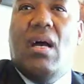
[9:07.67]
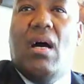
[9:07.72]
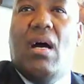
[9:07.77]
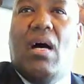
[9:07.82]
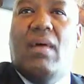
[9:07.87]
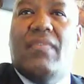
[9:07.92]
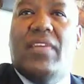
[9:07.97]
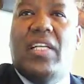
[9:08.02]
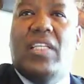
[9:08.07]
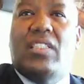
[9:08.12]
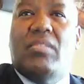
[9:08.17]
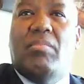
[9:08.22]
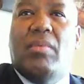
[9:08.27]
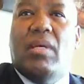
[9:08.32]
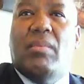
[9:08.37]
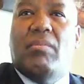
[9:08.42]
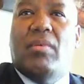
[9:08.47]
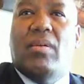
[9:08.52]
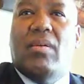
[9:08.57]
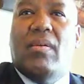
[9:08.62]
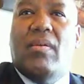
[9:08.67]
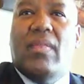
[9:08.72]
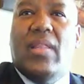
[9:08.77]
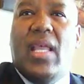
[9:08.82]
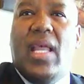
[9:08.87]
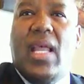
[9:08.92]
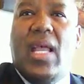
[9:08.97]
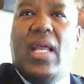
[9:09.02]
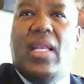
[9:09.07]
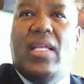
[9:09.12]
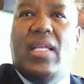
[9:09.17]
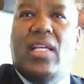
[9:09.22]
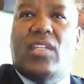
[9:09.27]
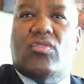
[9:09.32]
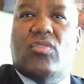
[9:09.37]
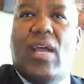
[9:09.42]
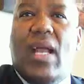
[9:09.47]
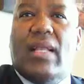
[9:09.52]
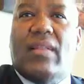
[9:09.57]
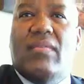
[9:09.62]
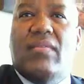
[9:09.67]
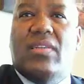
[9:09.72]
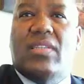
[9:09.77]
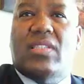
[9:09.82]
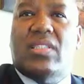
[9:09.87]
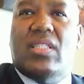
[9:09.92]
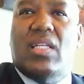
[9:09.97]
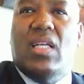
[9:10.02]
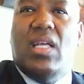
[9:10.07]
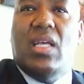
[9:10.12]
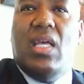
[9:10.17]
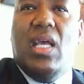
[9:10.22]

of each member and the attractiveness